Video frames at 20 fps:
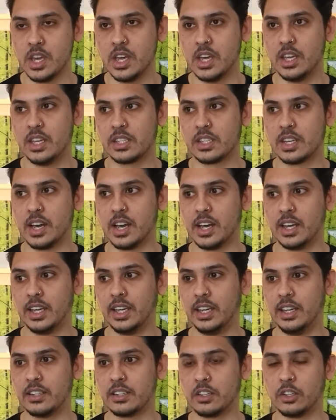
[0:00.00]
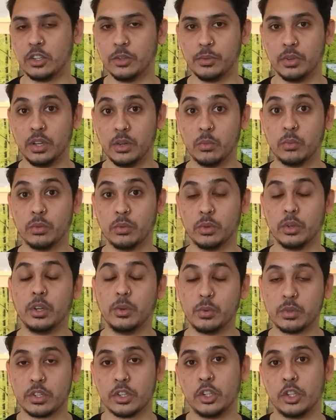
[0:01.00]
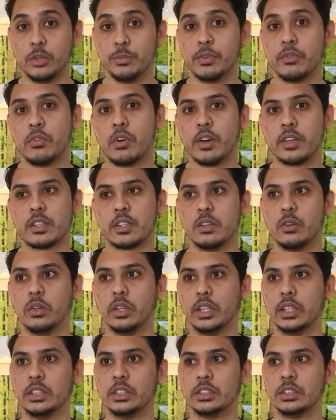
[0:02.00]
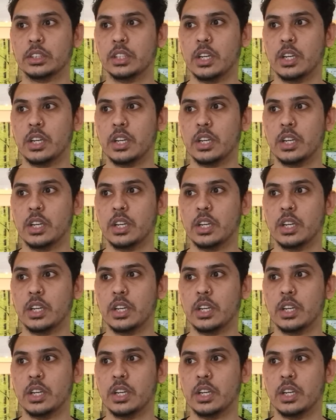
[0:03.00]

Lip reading: is that he was a human rights lawyer,